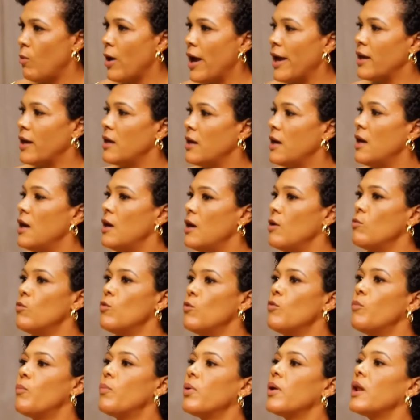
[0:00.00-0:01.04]
Why
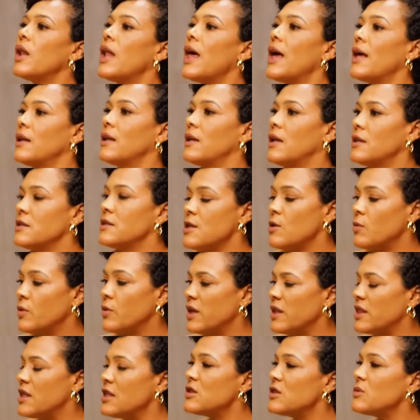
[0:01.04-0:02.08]
we would plan and say,
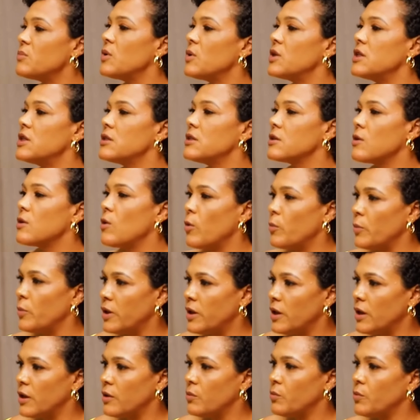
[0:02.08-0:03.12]
okay, this money is
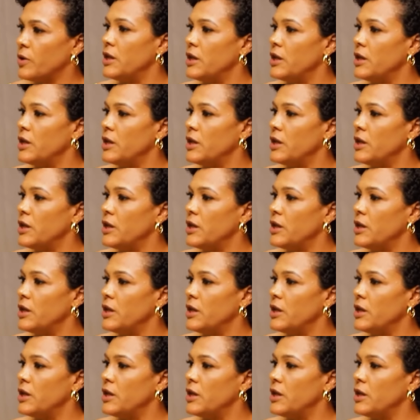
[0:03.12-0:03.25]
coming in.